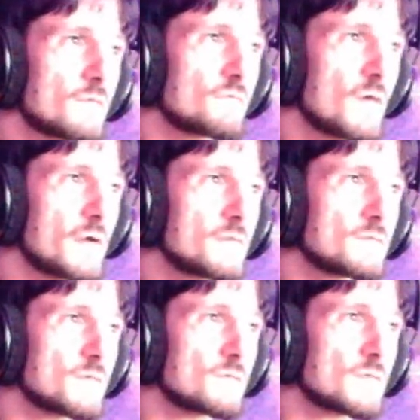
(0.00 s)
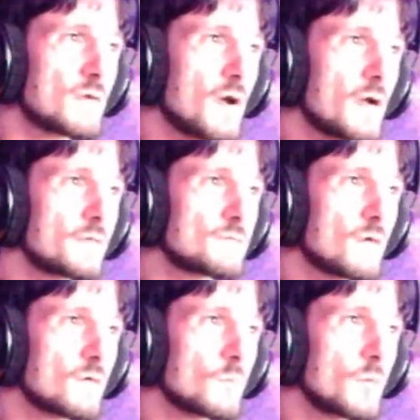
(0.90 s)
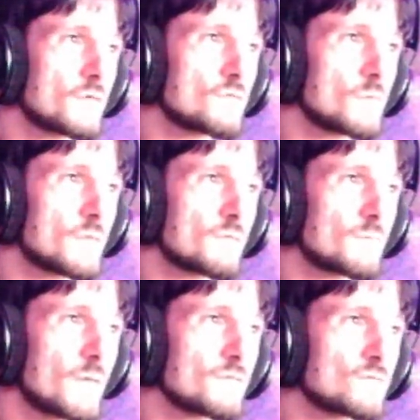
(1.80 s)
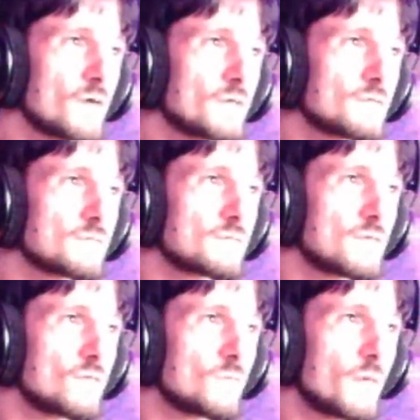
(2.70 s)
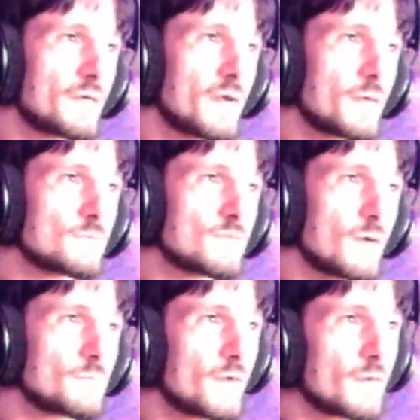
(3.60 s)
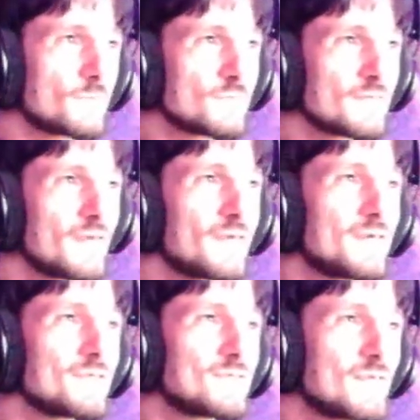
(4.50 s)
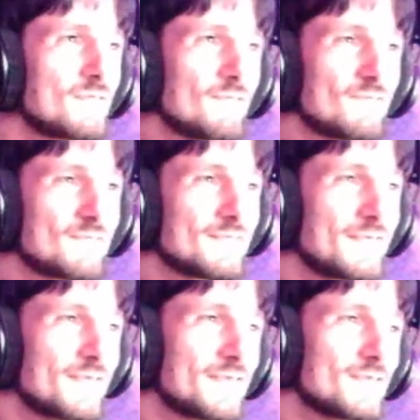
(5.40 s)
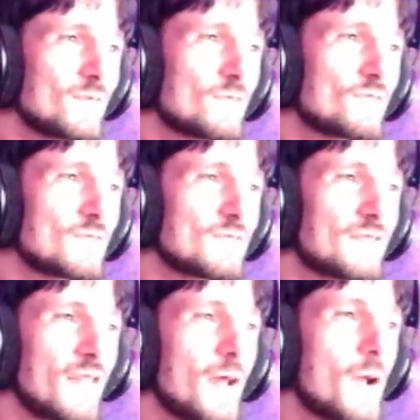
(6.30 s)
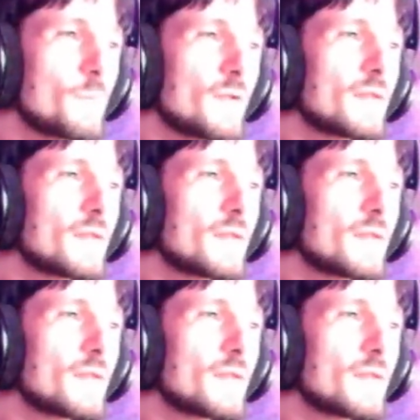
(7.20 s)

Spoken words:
fight since a guy sucker punched me in the face trying to steal my GameStop games. Jesus, you don't usually see that happen at a